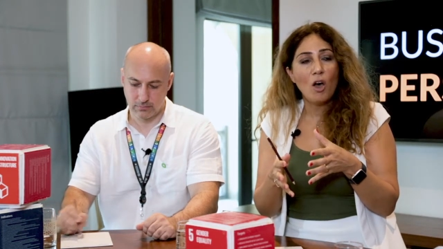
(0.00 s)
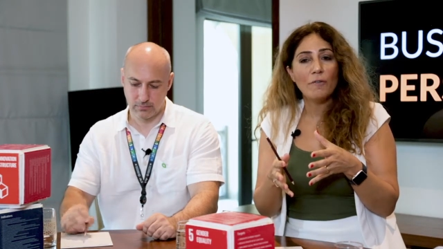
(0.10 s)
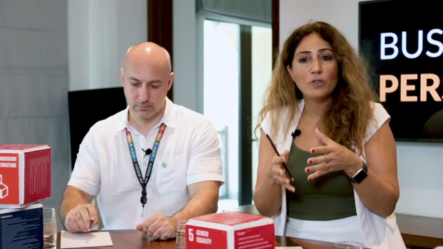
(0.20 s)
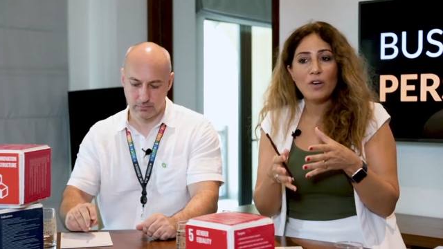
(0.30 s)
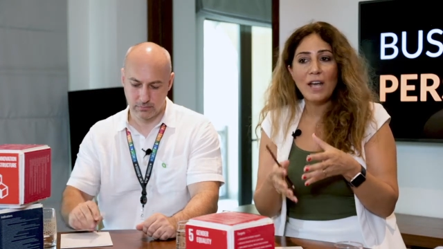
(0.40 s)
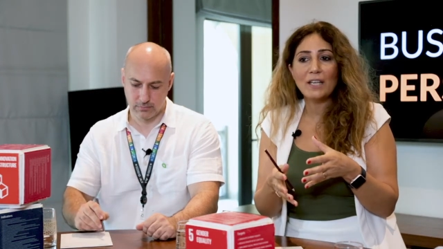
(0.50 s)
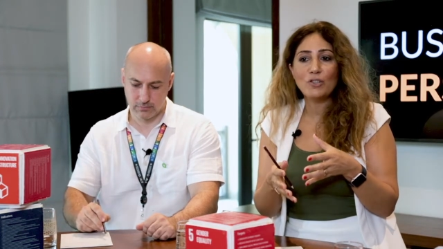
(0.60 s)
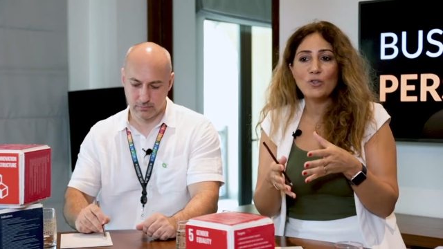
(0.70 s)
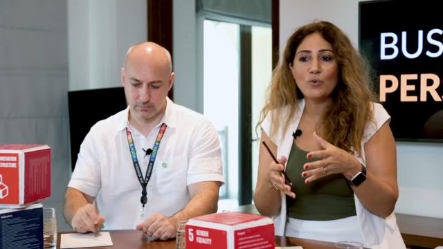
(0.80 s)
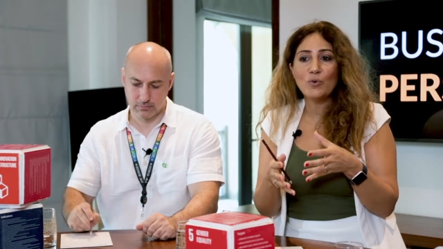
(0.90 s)
Speaker 1: of trying
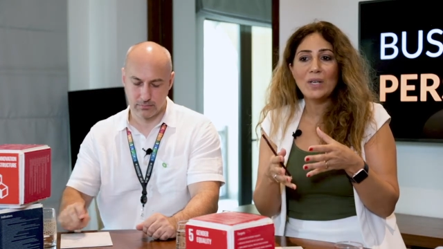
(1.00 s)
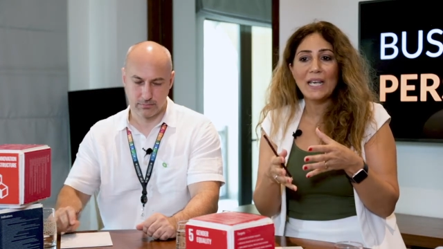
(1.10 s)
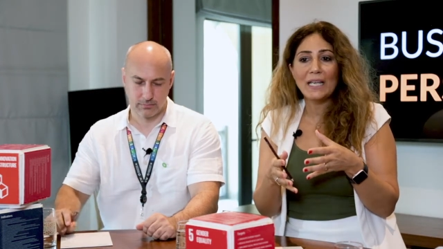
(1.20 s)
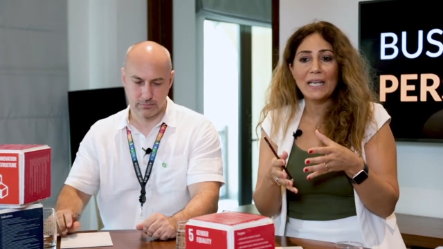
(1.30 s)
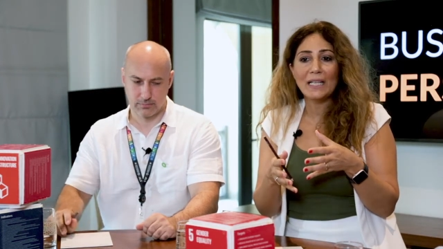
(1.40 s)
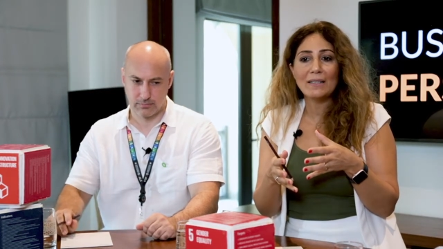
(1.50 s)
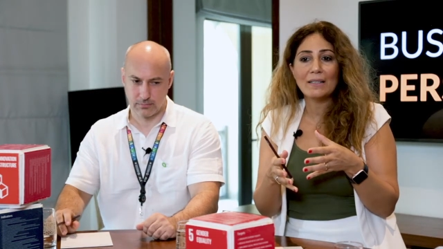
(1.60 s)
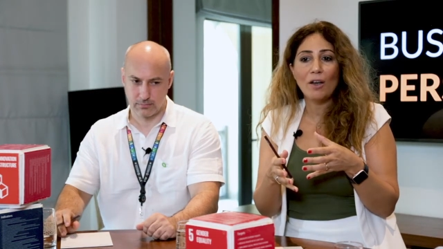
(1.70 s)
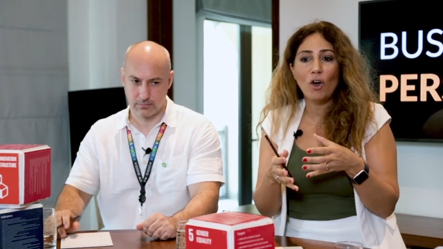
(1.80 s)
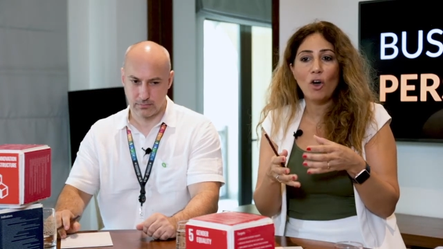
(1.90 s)
to link it
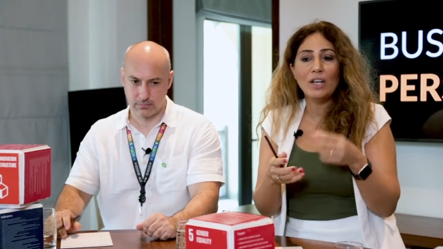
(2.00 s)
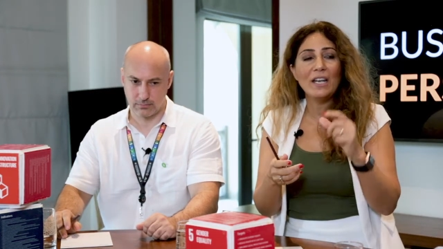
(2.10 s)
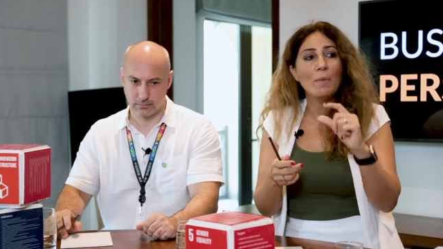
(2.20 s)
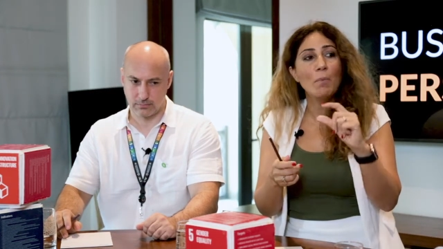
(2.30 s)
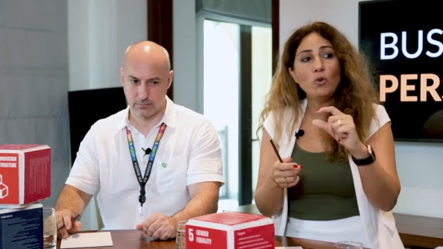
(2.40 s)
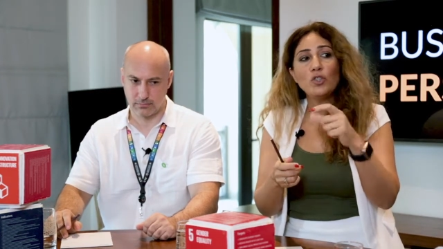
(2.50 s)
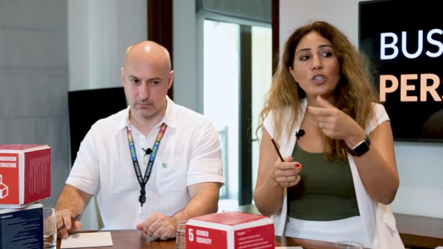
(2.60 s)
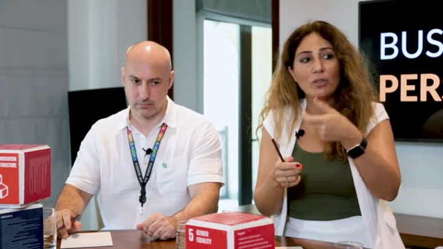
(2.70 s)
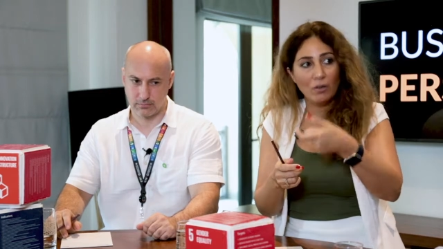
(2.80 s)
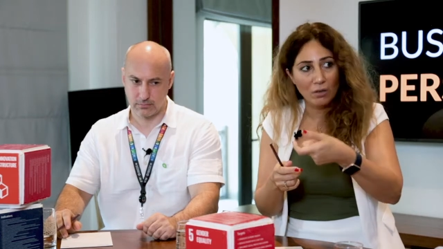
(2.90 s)
uh, on an
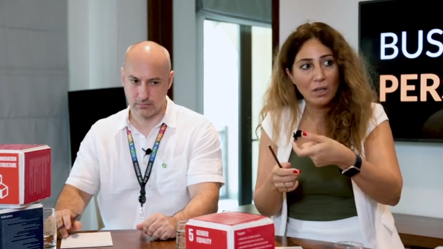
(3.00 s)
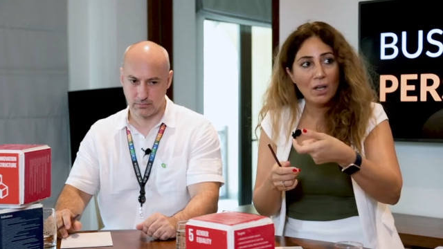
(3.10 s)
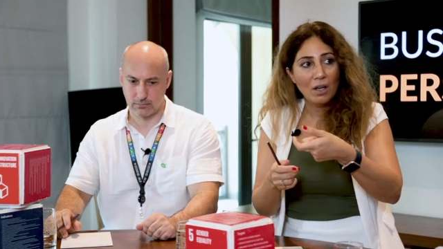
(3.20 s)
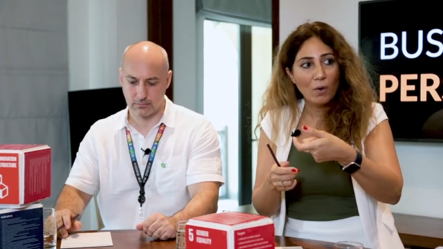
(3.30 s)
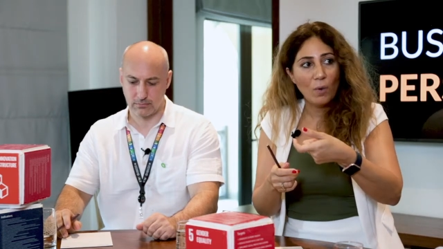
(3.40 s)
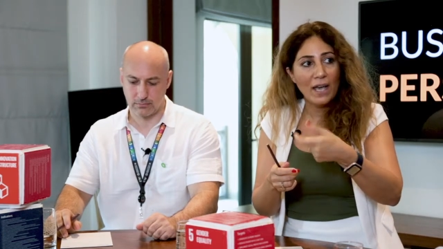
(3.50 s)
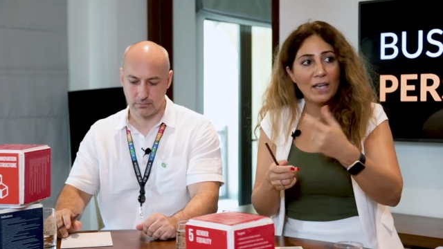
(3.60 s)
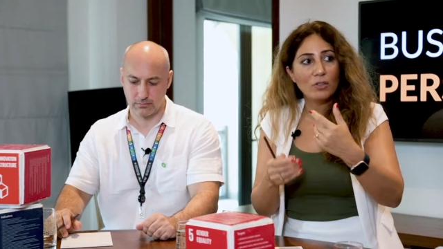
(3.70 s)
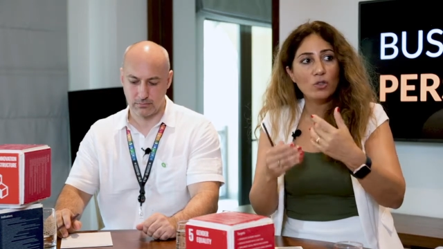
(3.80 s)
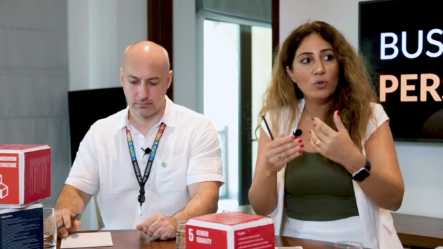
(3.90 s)
emotional mm-hmm.
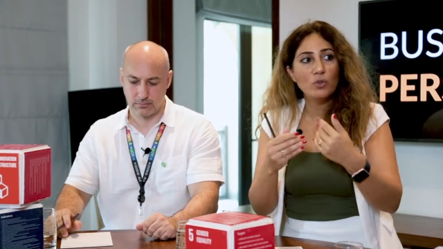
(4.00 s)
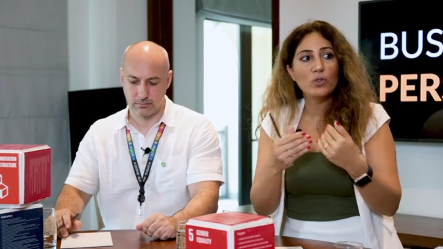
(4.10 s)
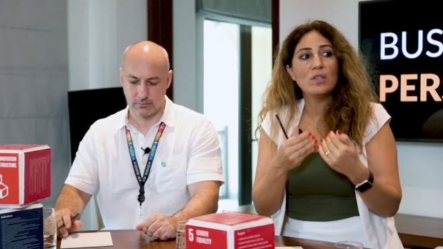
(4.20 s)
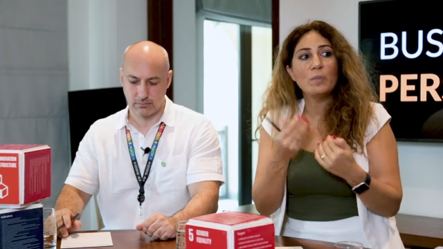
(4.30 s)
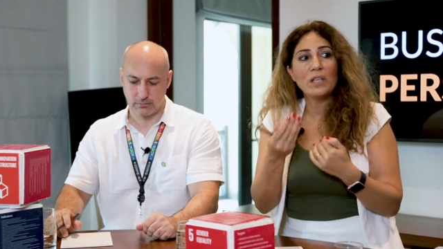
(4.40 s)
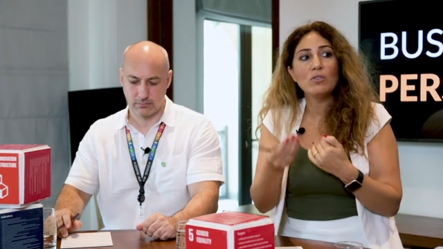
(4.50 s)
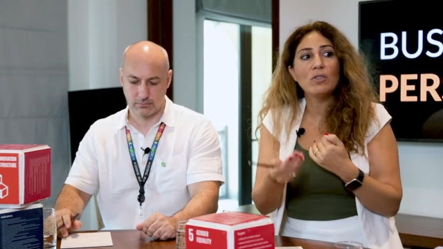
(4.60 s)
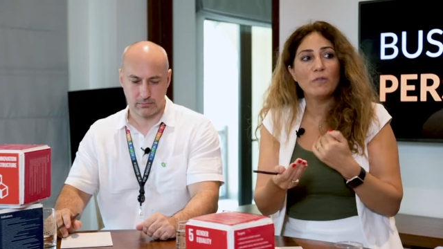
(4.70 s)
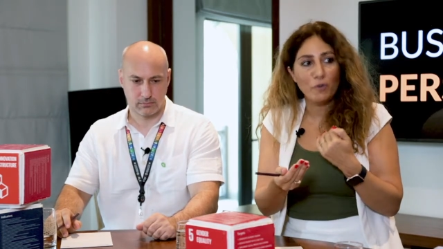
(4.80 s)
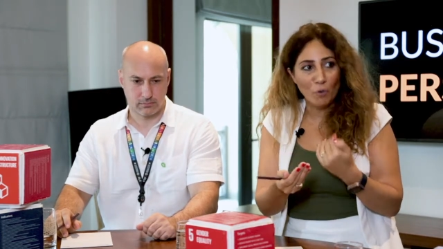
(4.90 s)
way to, to speak to
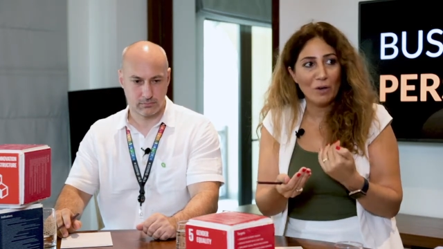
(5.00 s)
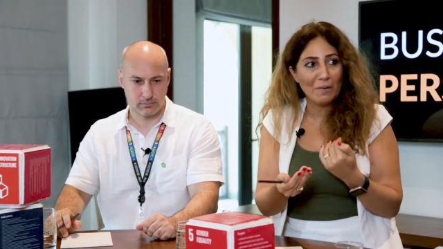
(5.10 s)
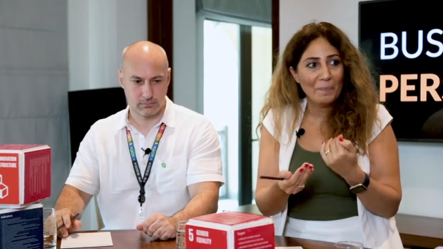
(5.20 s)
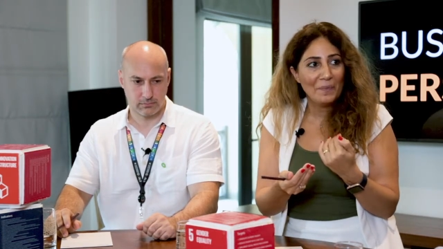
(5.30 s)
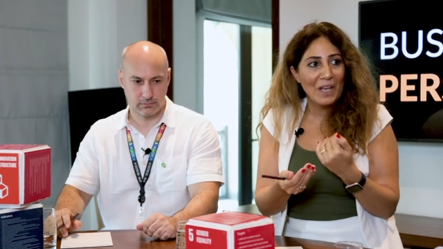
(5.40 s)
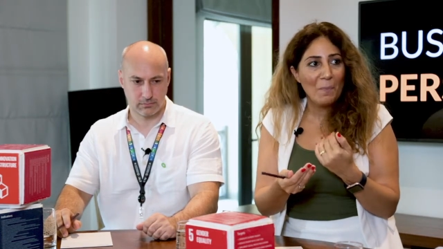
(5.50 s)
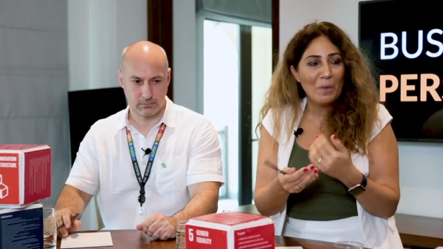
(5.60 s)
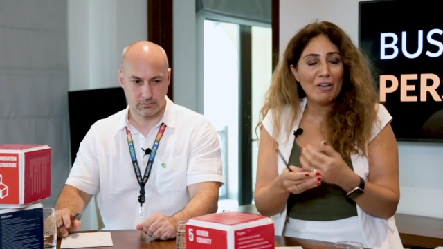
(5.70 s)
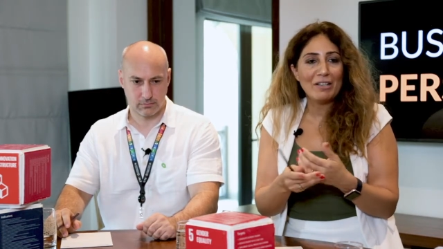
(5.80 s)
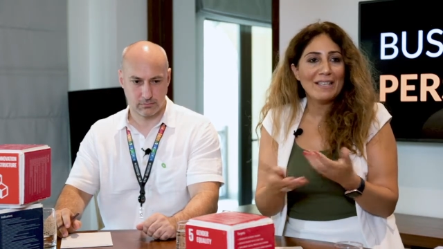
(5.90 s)
the viewer. Yeah.
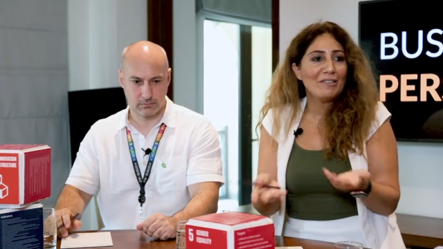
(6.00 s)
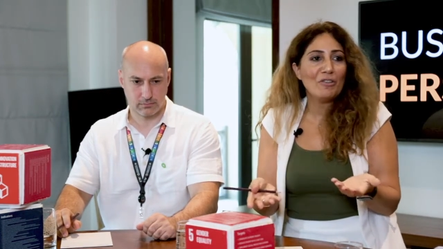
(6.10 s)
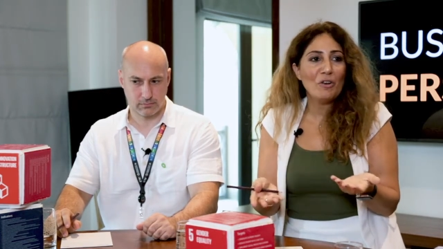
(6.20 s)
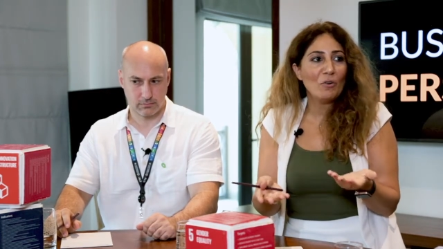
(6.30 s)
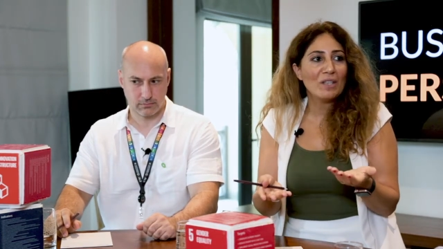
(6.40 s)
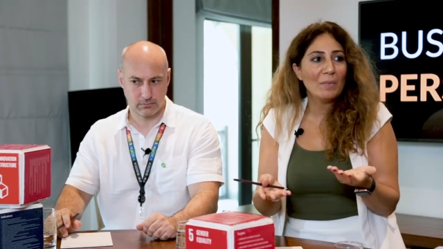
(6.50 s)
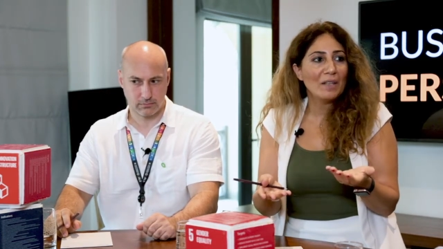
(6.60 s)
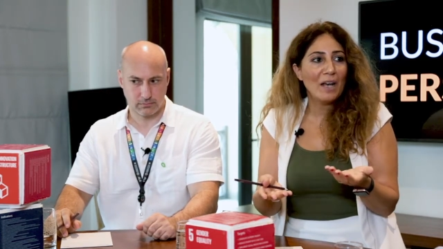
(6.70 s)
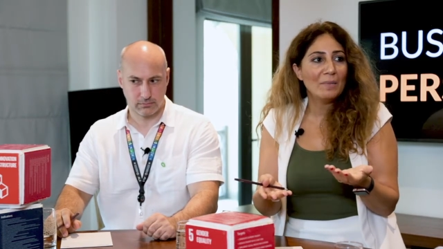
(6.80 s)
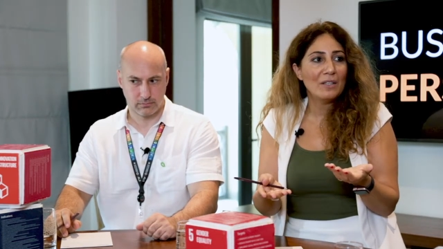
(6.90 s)
Because as you know,
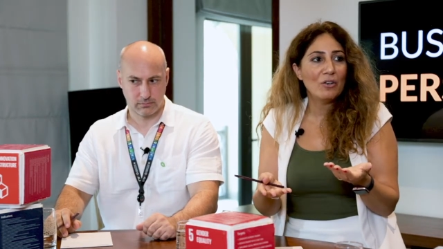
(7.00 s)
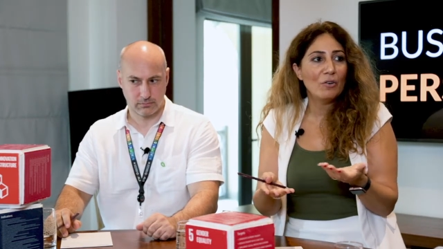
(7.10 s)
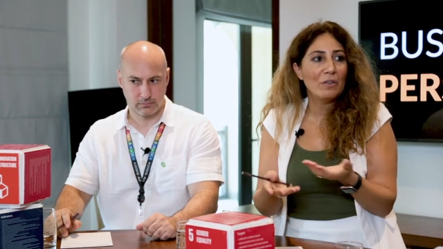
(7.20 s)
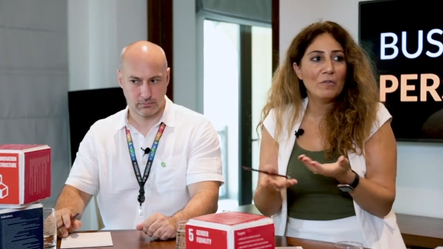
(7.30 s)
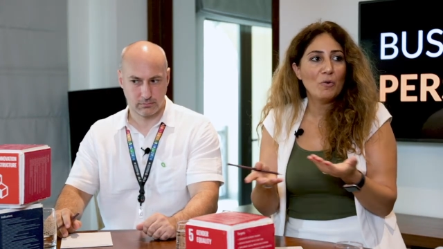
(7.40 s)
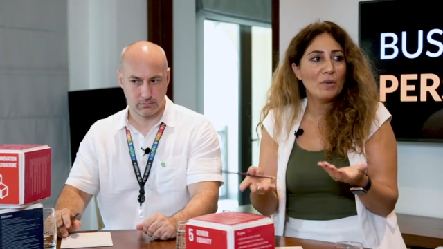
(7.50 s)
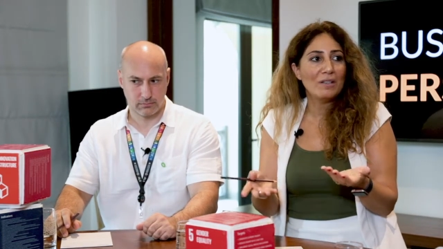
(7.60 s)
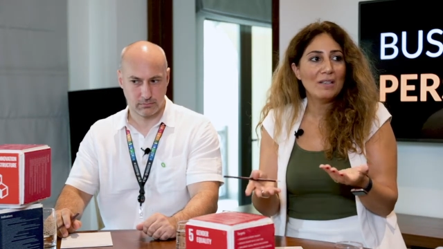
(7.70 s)
sometimes, you know, the viewer